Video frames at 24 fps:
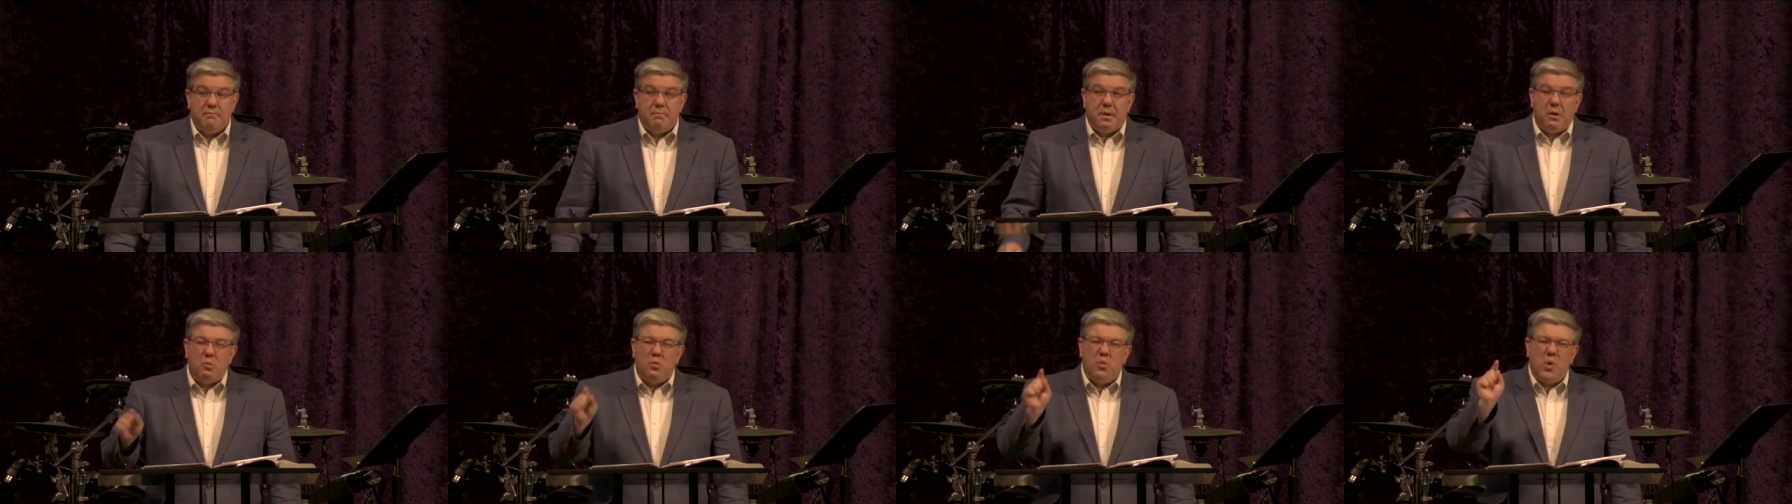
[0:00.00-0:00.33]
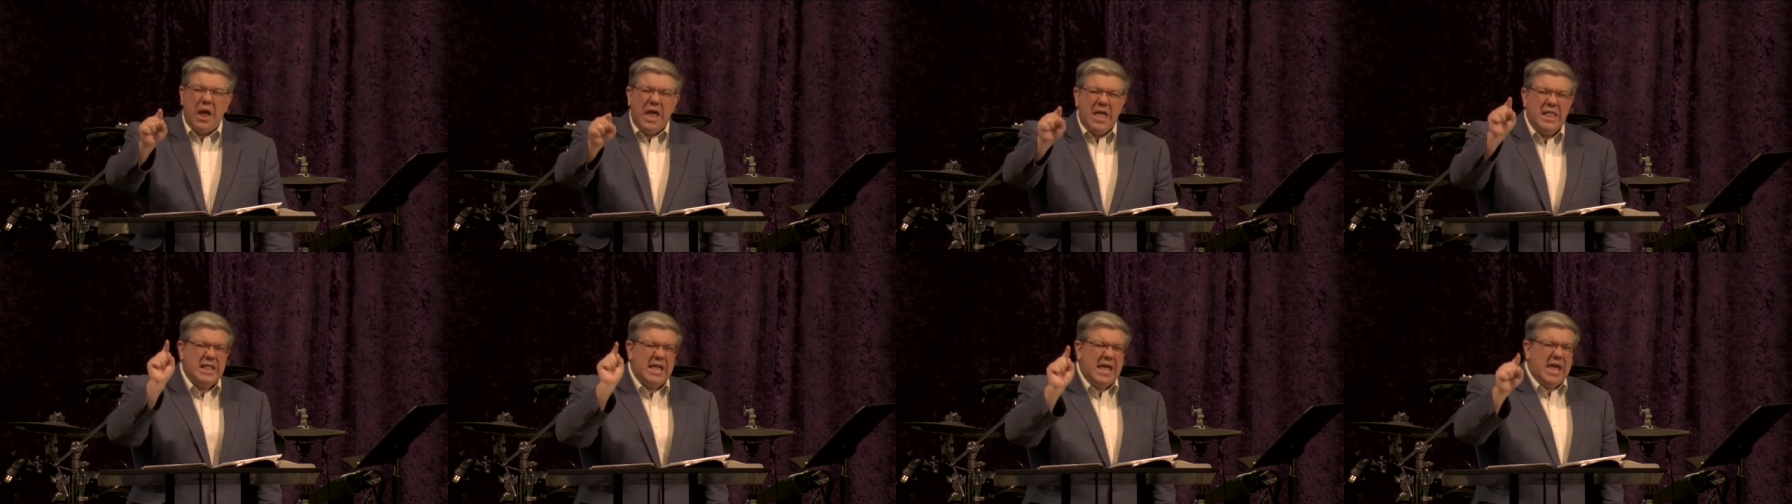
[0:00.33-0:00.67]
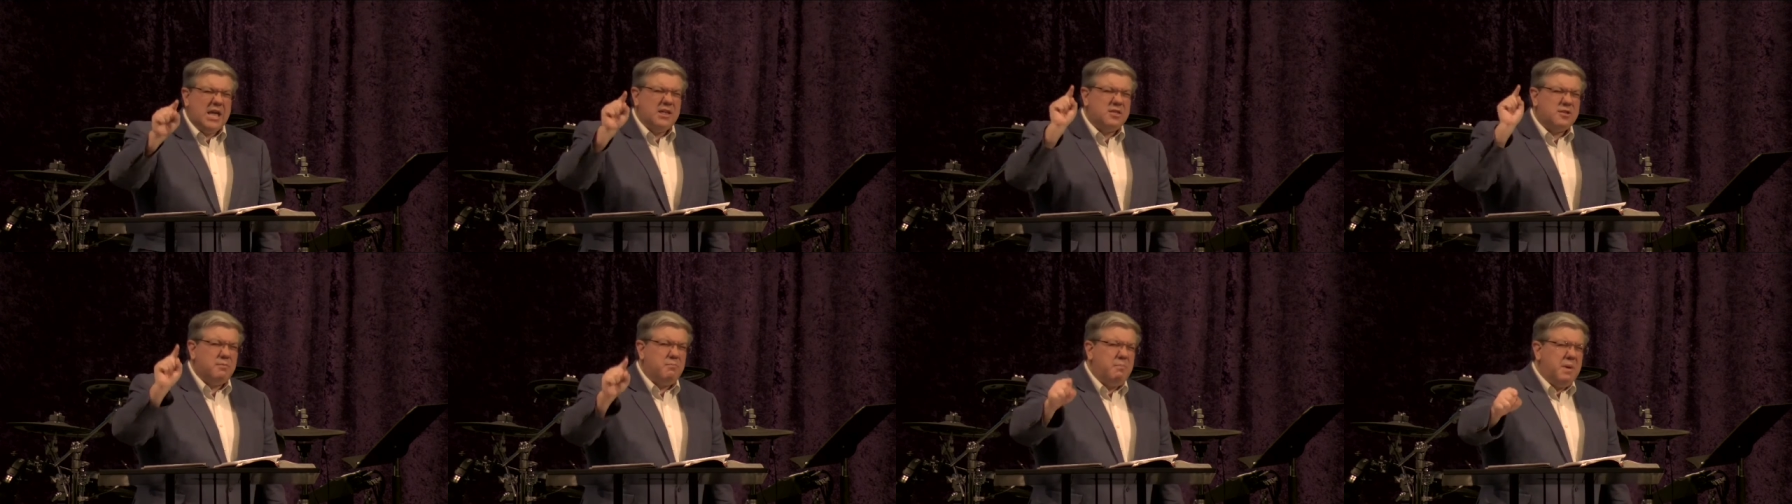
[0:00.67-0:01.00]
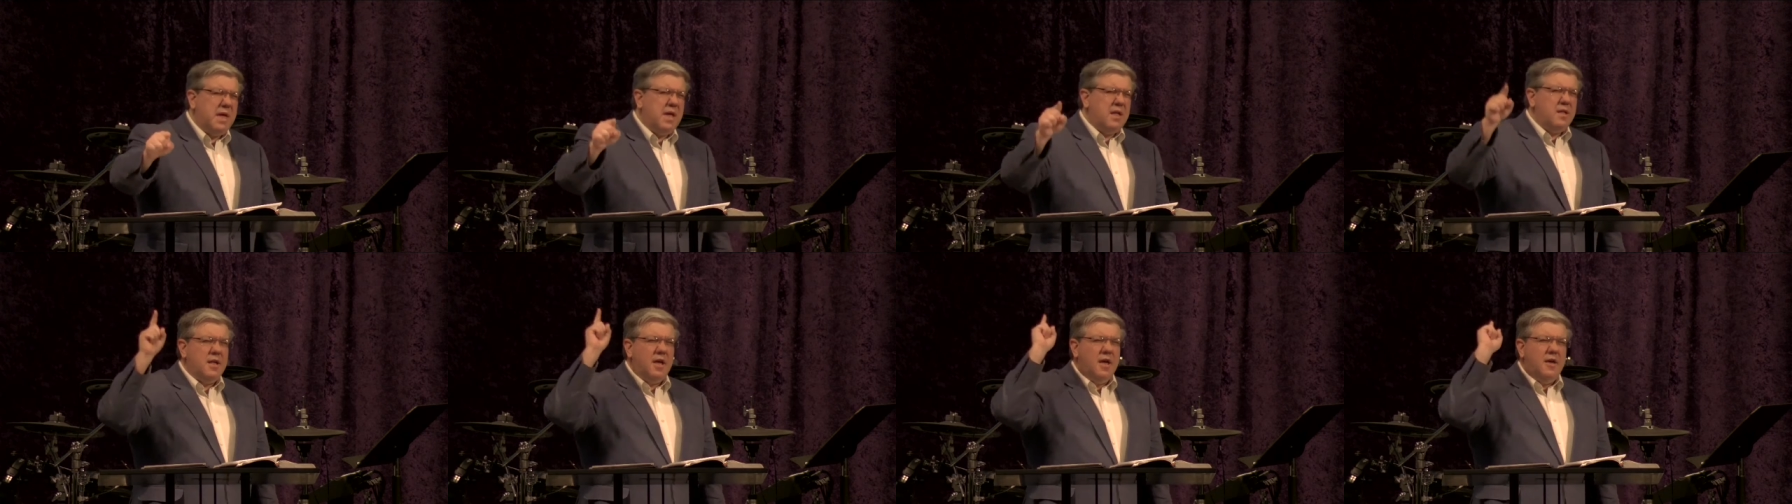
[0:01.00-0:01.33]
But when it's
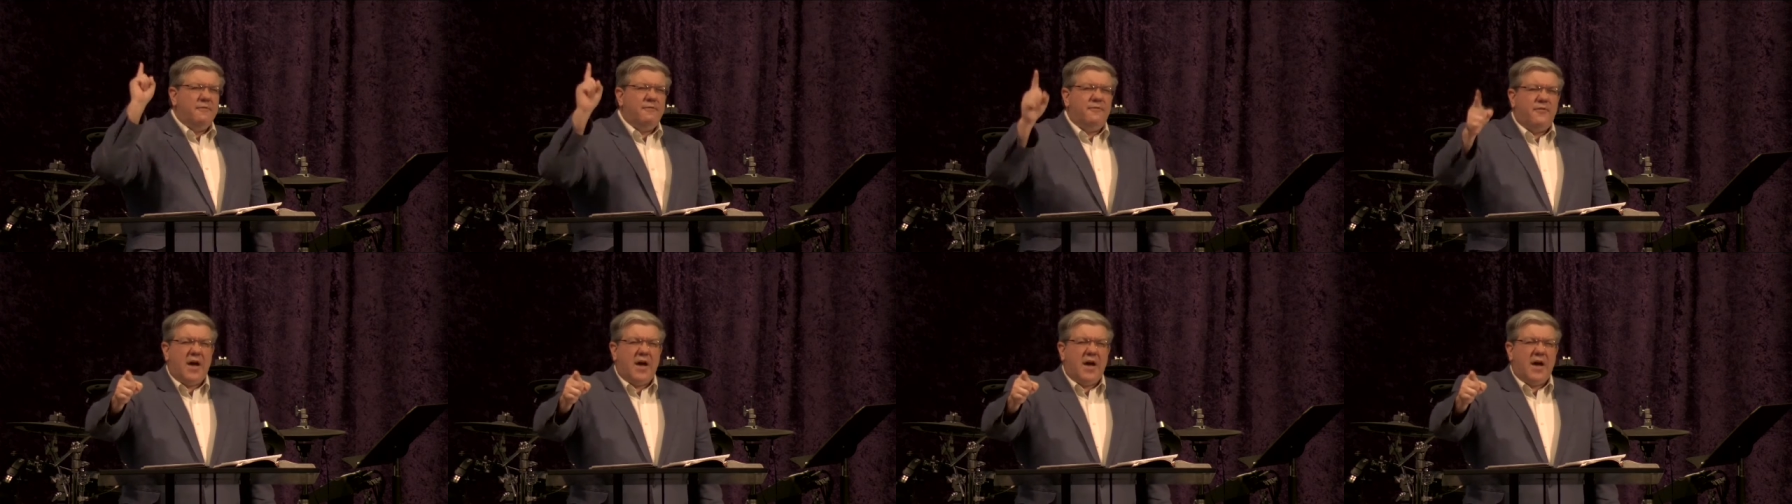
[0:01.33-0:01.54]
been